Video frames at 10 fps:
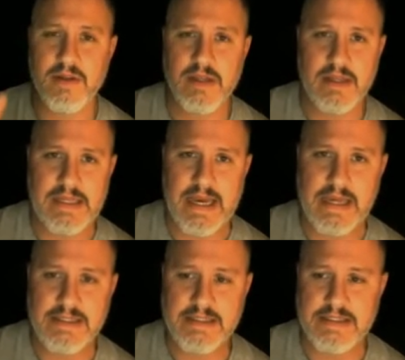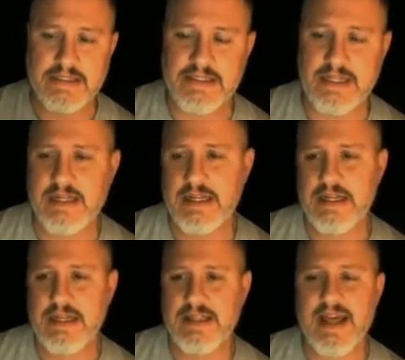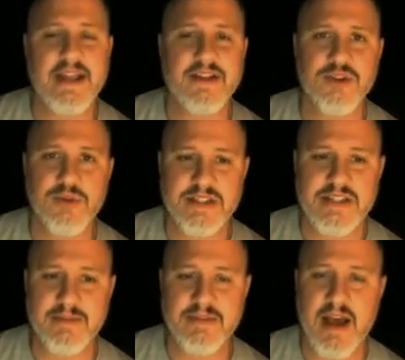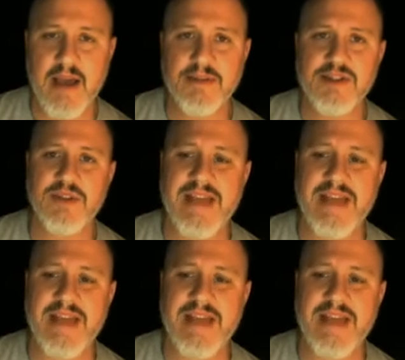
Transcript: Yes, that hit two at the same time, so that